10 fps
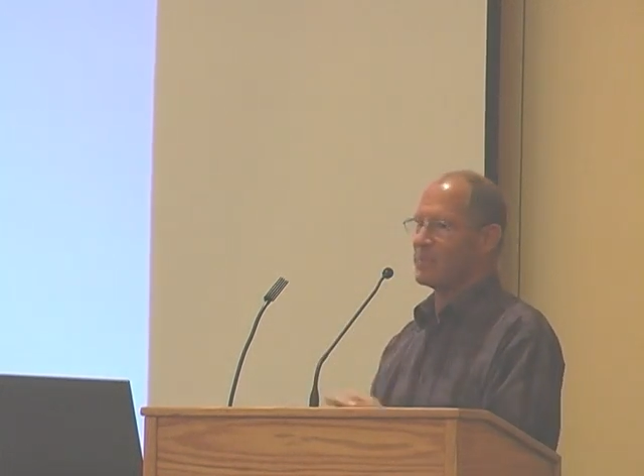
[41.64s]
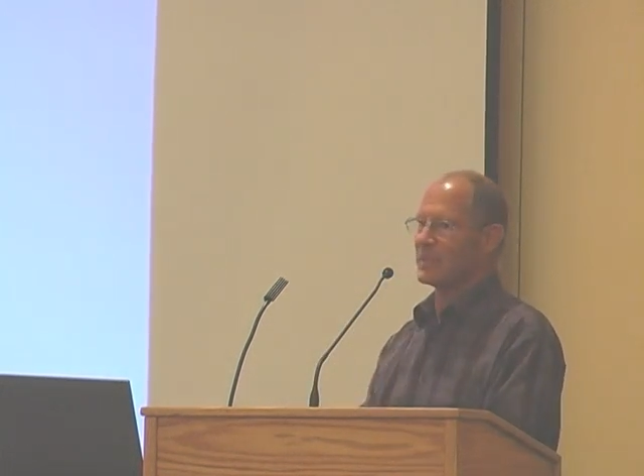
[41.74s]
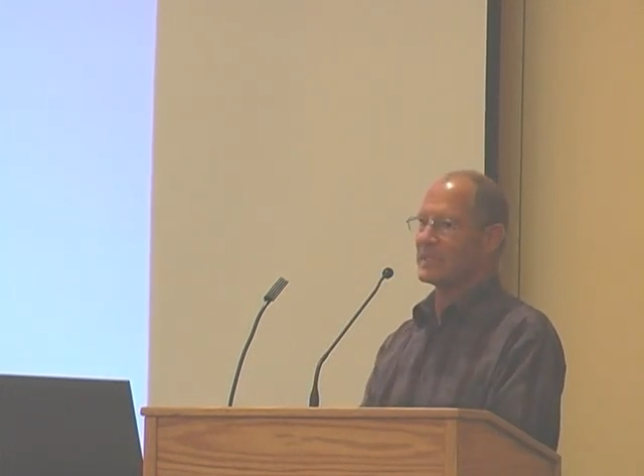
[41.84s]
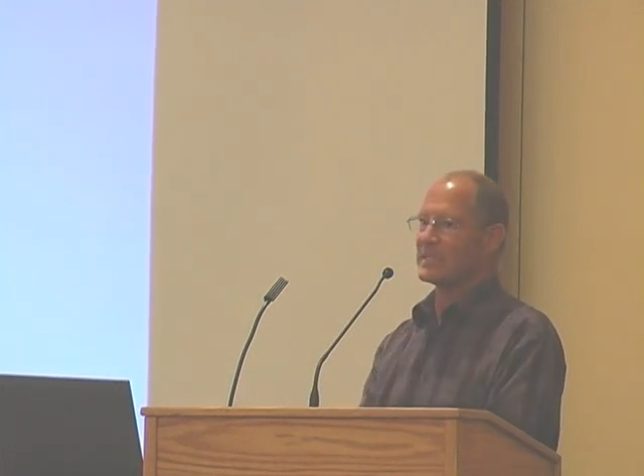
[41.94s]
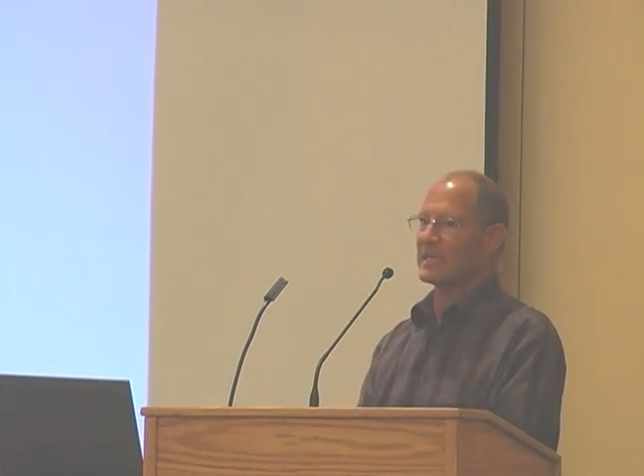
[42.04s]

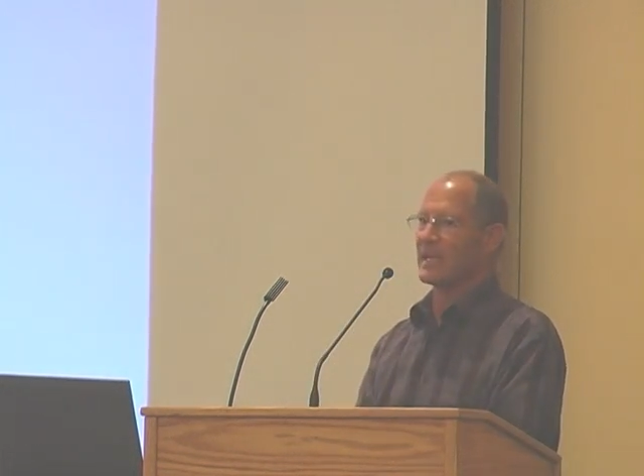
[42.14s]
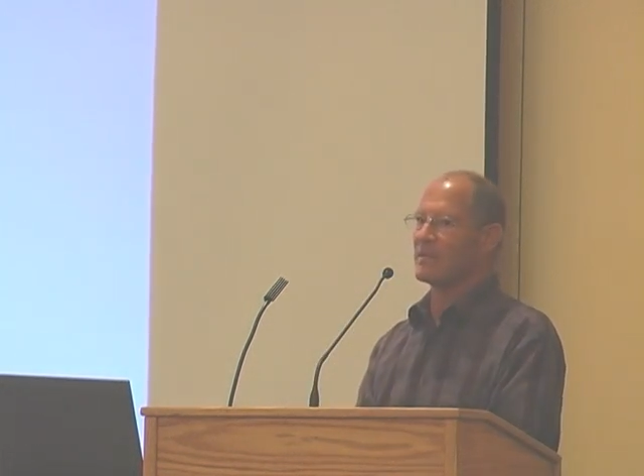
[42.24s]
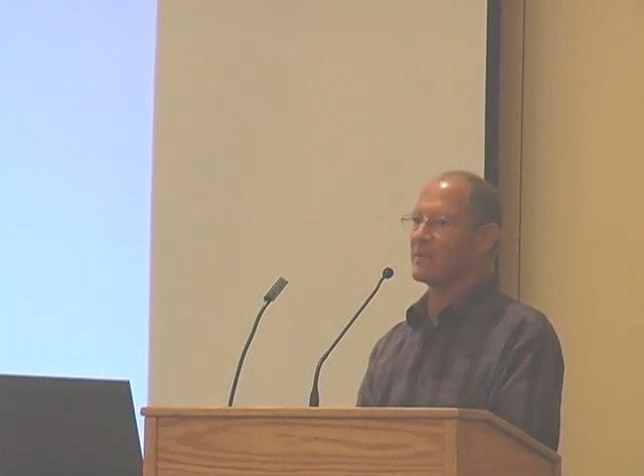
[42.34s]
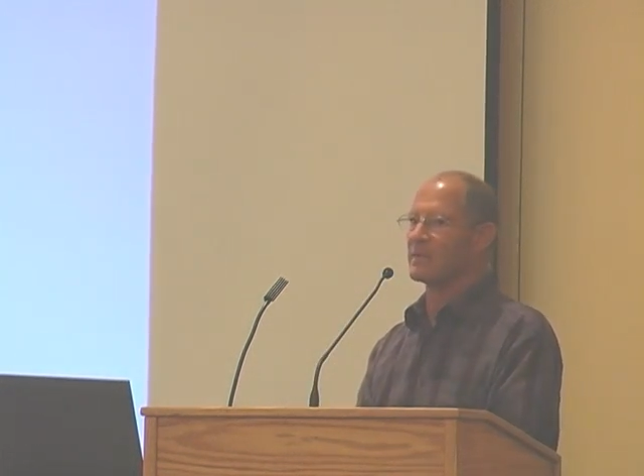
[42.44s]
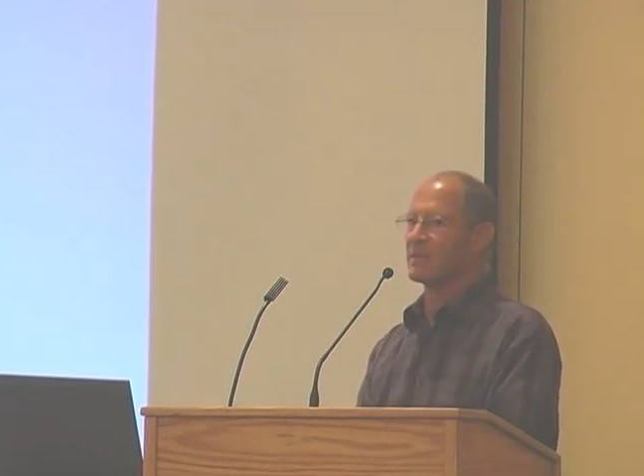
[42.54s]
put this
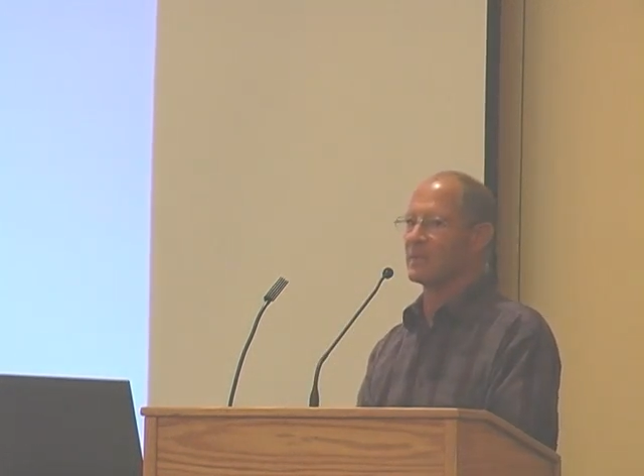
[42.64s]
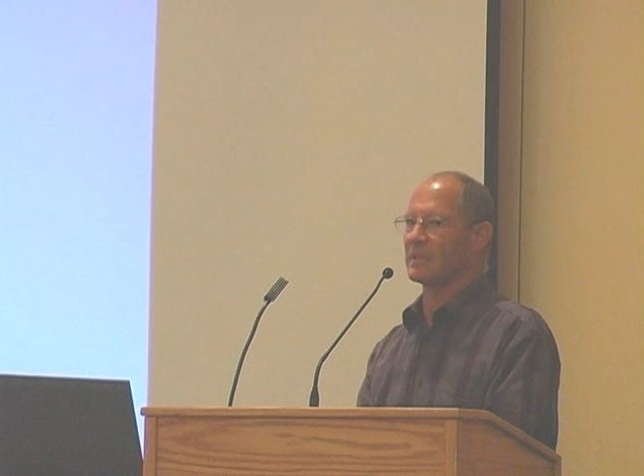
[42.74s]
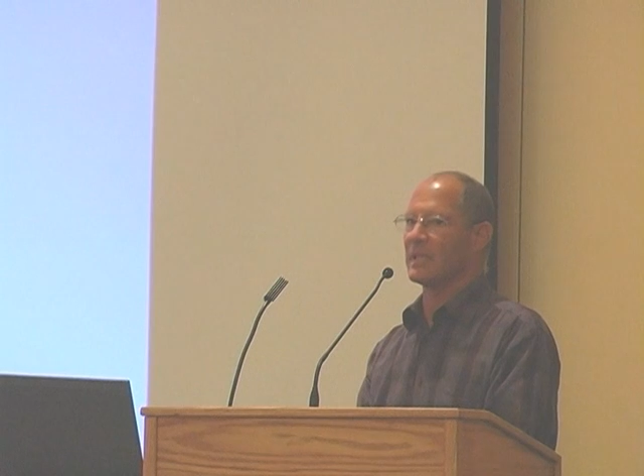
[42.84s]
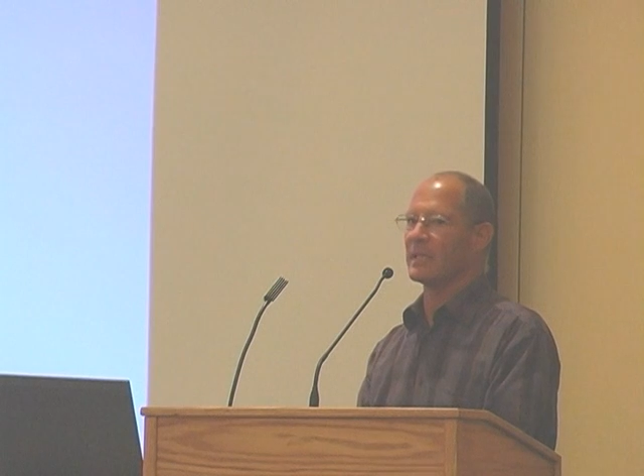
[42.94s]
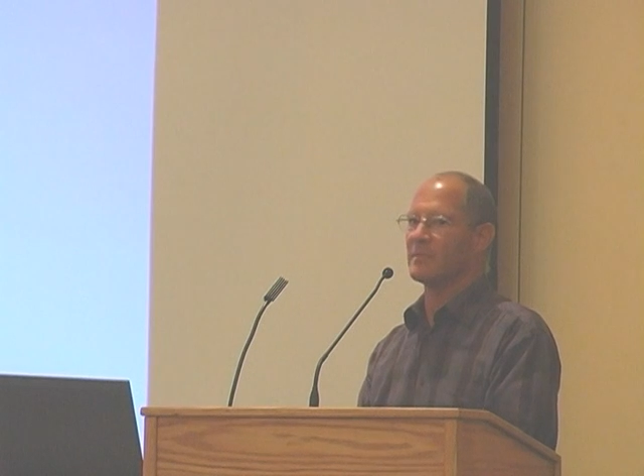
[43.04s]
together
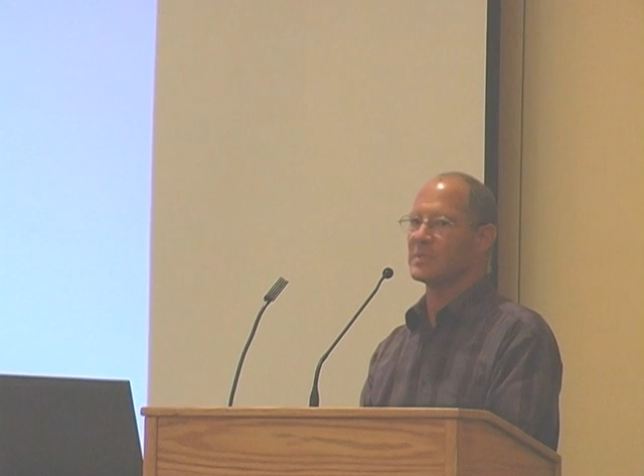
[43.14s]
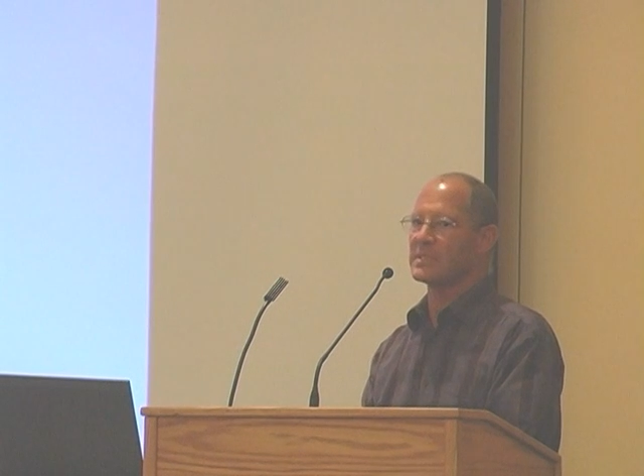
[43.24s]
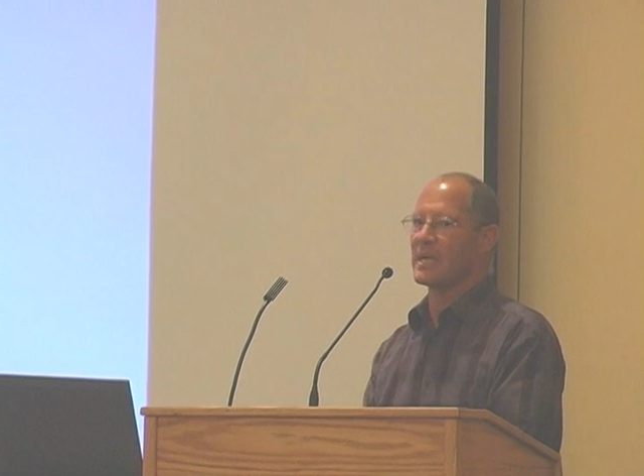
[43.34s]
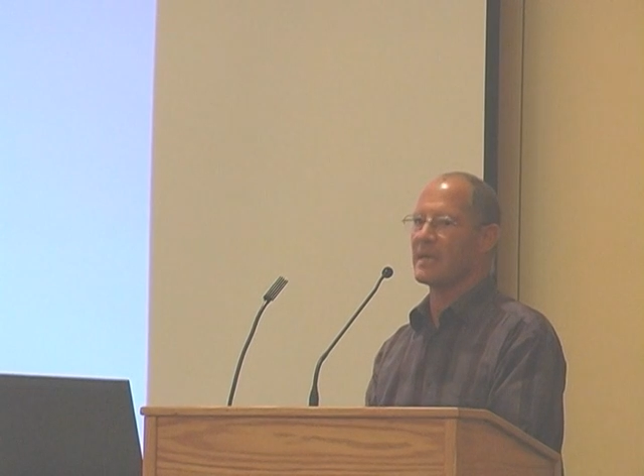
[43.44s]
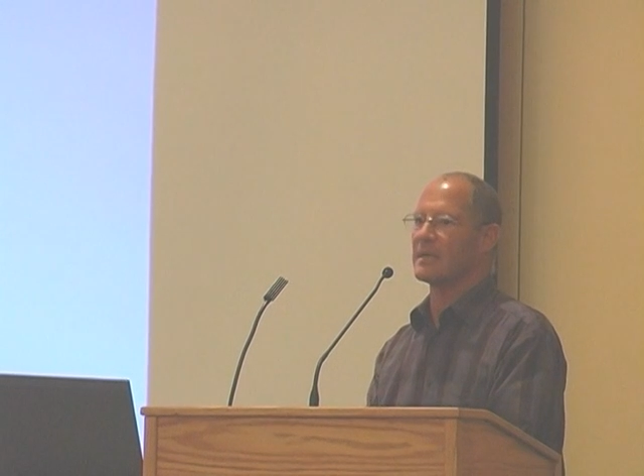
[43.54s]
with Lillian
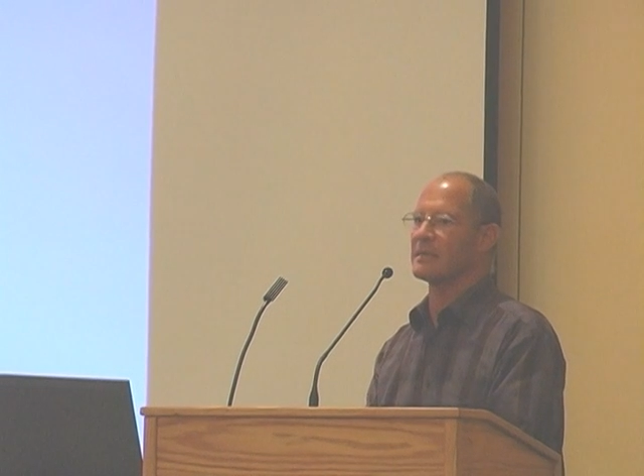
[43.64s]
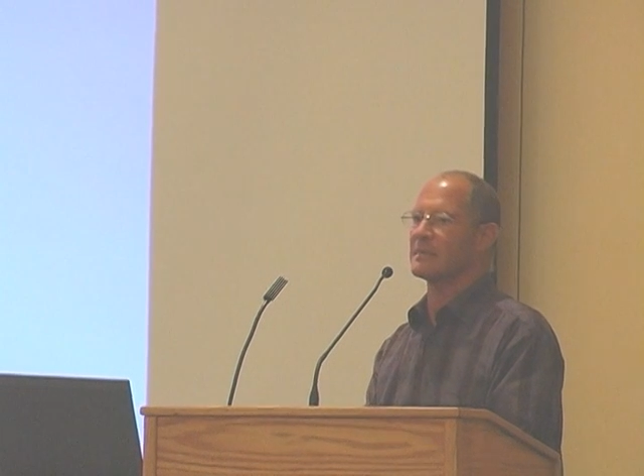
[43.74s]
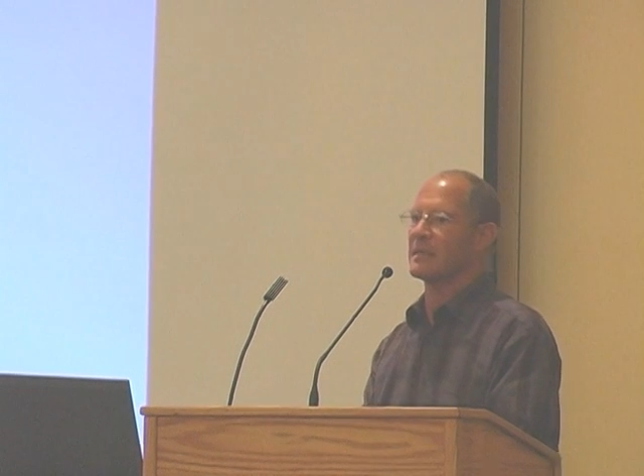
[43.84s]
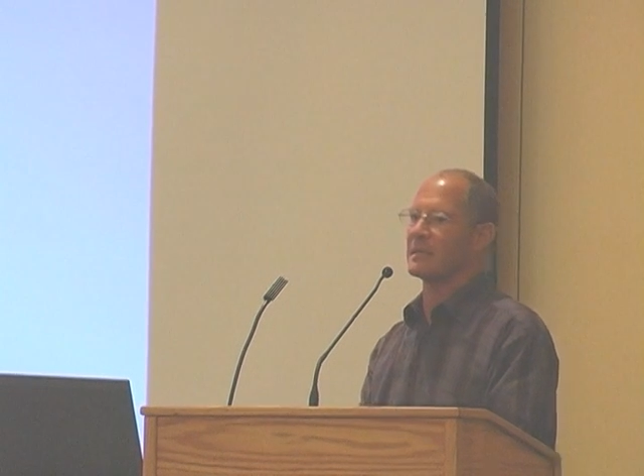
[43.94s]
Bisset